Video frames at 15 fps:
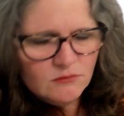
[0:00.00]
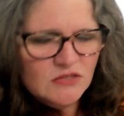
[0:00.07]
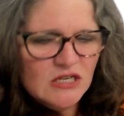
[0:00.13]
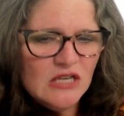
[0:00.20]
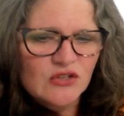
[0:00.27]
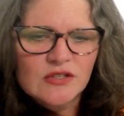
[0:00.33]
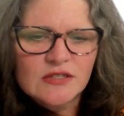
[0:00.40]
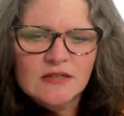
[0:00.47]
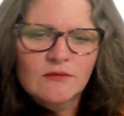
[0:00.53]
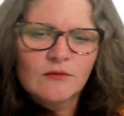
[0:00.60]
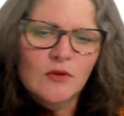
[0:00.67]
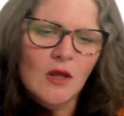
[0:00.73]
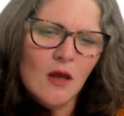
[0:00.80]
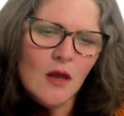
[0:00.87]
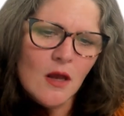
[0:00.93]
changes
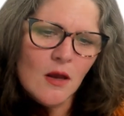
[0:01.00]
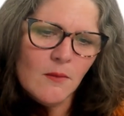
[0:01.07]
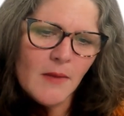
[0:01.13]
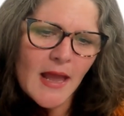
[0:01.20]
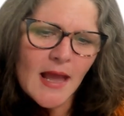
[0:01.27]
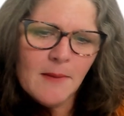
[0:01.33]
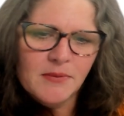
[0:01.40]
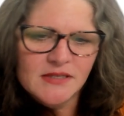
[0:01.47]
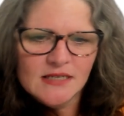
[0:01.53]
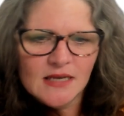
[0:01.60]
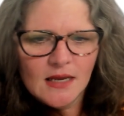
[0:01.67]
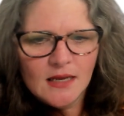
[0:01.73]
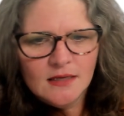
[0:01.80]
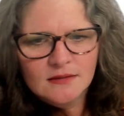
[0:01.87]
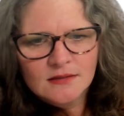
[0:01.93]
in
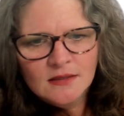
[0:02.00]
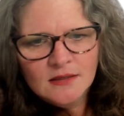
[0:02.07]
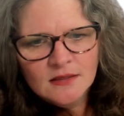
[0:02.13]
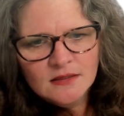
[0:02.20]
appetite,